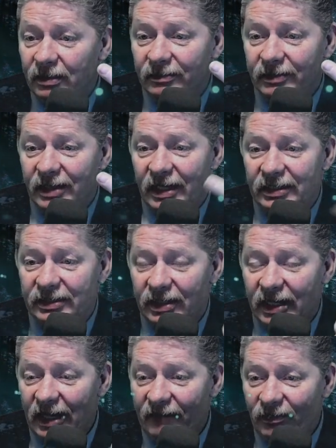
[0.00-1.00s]
Okay, so you
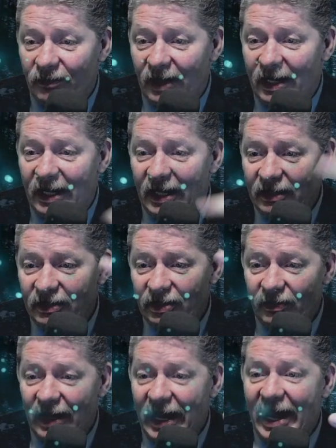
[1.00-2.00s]
got to have the right
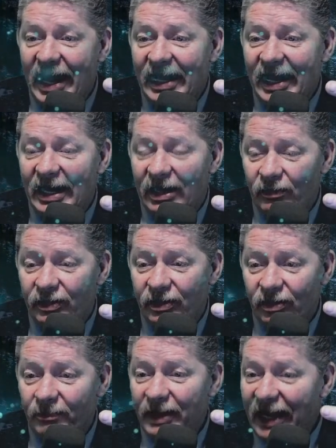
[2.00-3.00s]
attitude and add it with
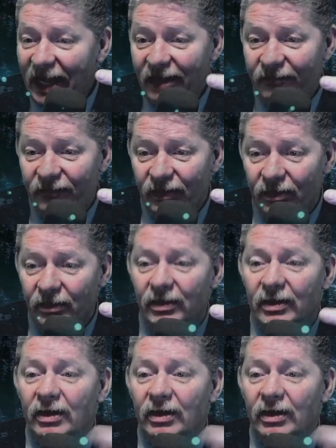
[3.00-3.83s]
your behavior.